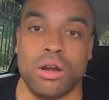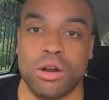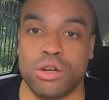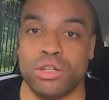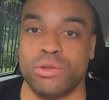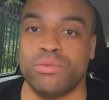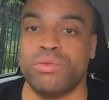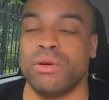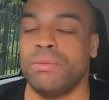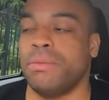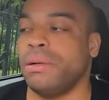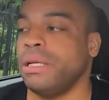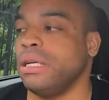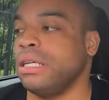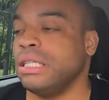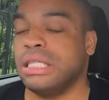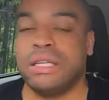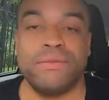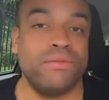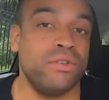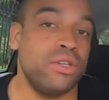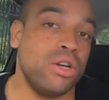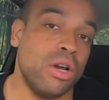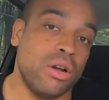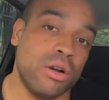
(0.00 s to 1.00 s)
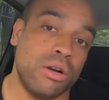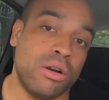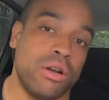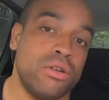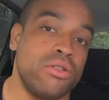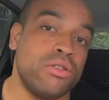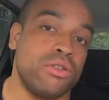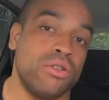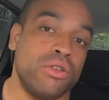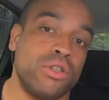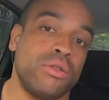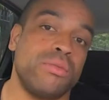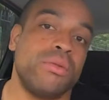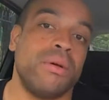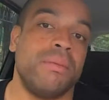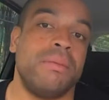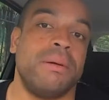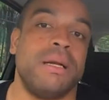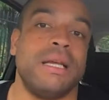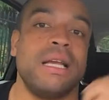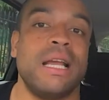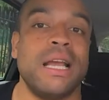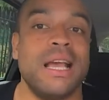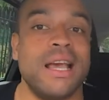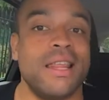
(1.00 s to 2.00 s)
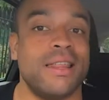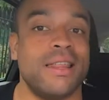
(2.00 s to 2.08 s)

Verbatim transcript: closed properly, because if you don't close your doors properly,